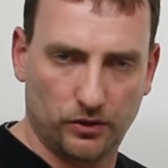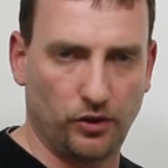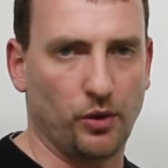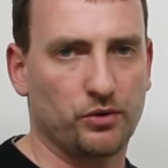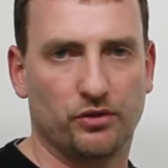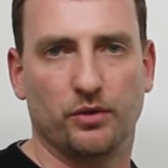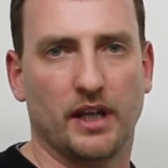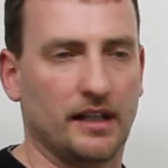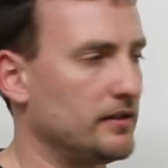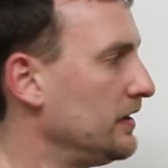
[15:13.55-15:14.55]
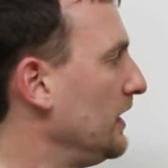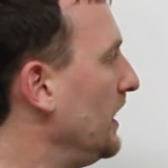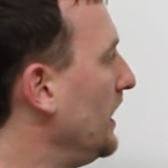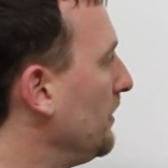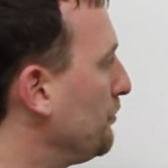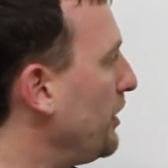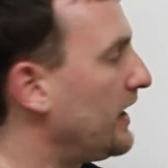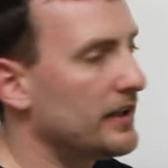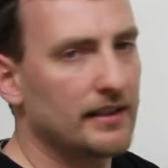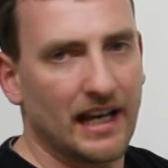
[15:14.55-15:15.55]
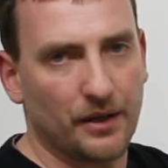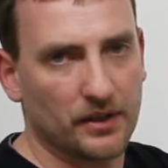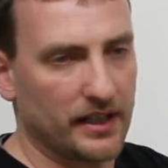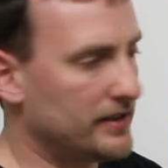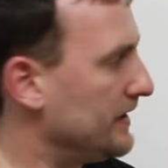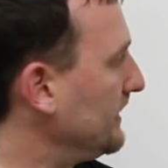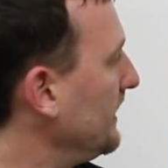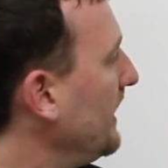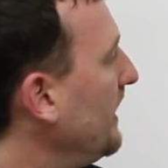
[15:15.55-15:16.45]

Don't do that. Break it down like this.